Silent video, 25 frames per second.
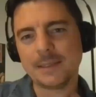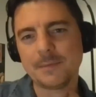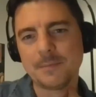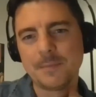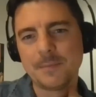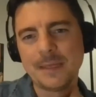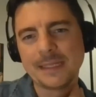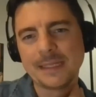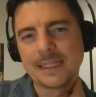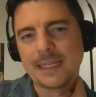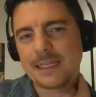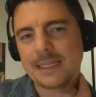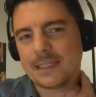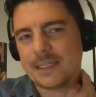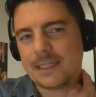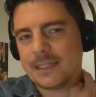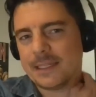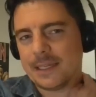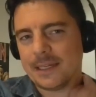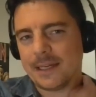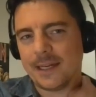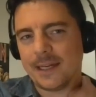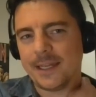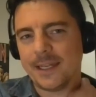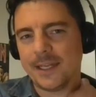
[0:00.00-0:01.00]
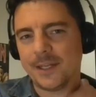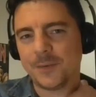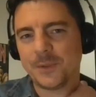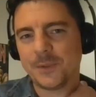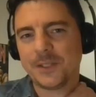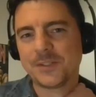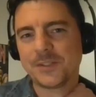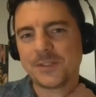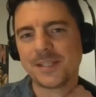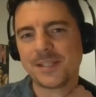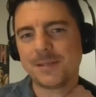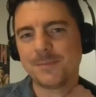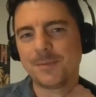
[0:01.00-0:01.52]
I hear what
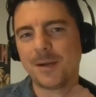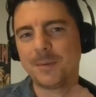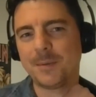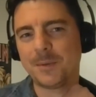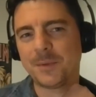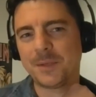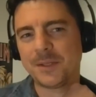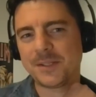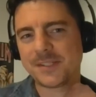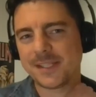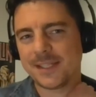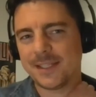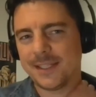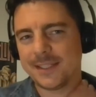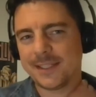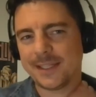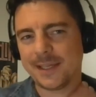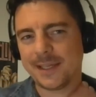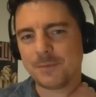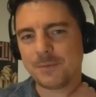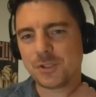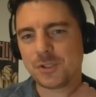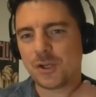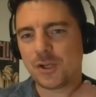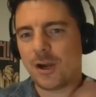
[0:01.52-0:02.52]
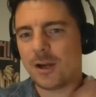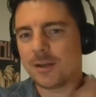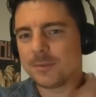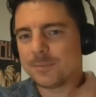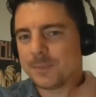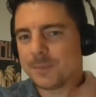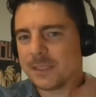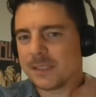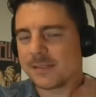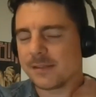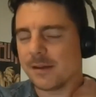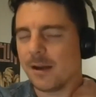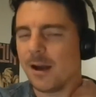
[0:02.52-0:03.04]
you say, Bobby, when you say like I'm shocked,
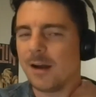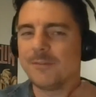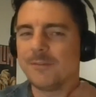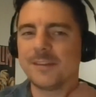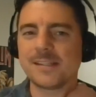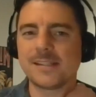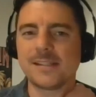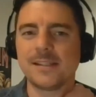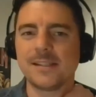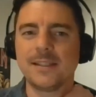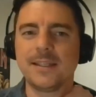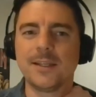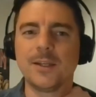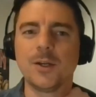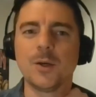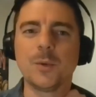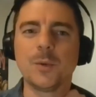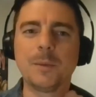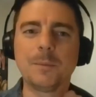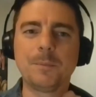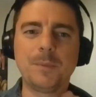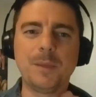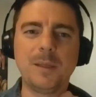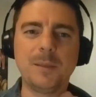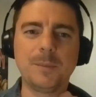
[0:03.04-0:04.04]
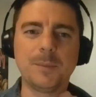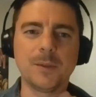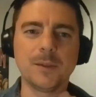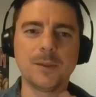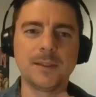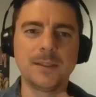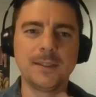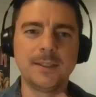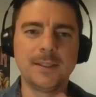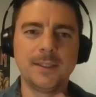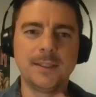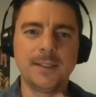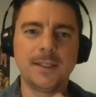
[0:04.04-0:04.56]
because obviously, you know, when
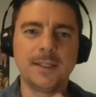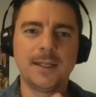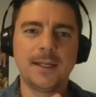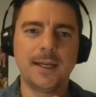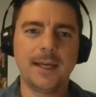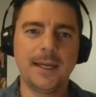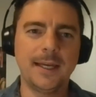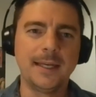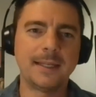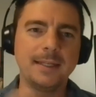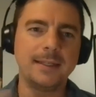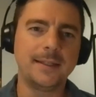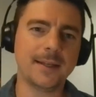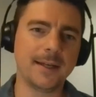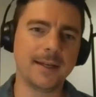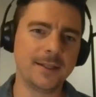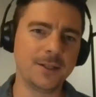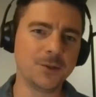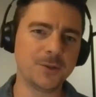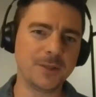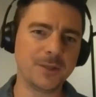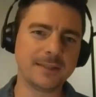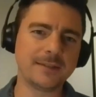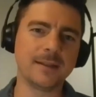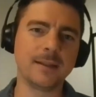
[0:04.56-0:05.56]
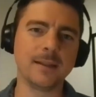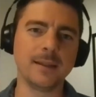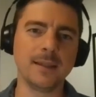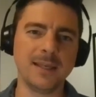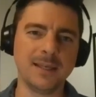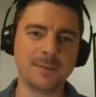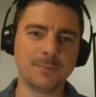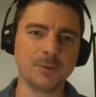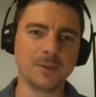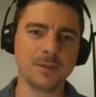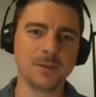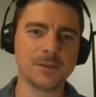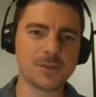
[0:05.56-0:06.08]
people, and I know that the
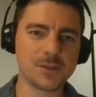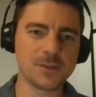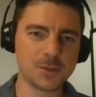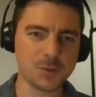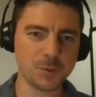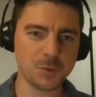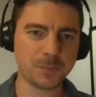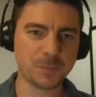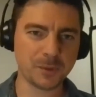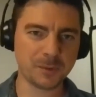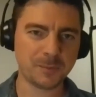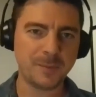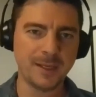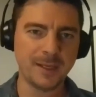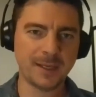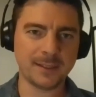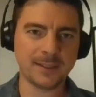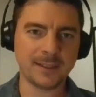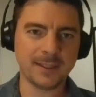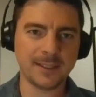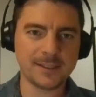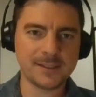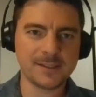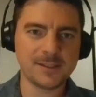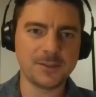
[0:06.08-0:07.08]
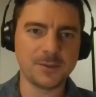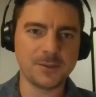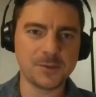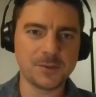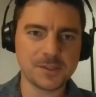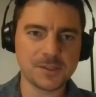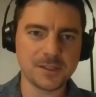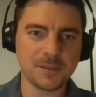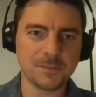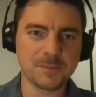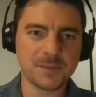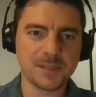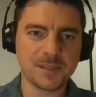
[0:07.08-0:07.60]
label super band gets
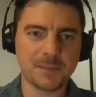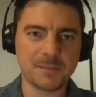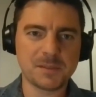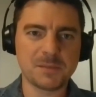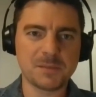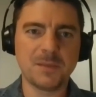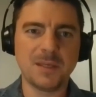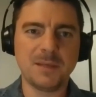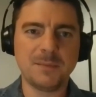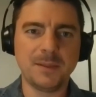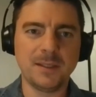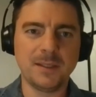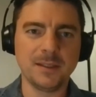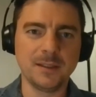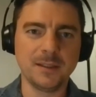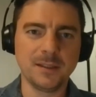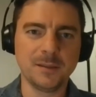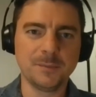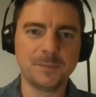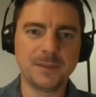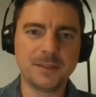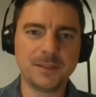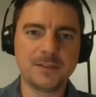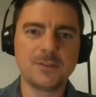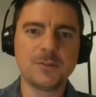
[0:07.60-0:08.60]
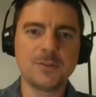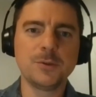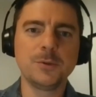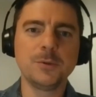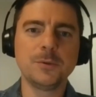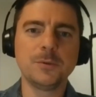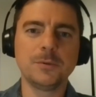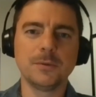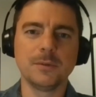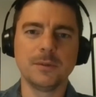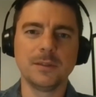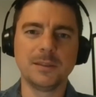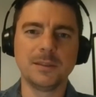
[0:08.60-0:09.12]
used sometimes maybe a little bit
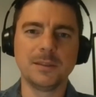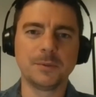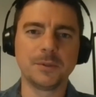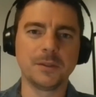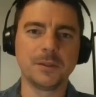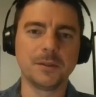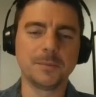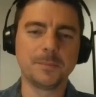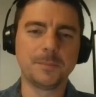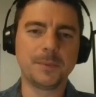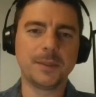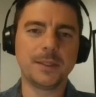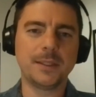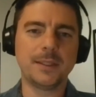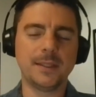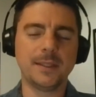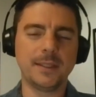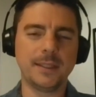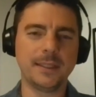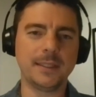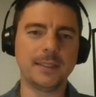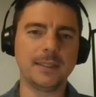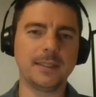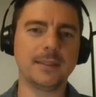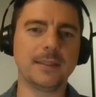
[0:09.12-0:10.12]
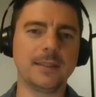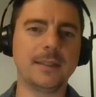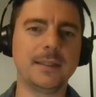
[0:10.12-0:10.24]
too liberal, but in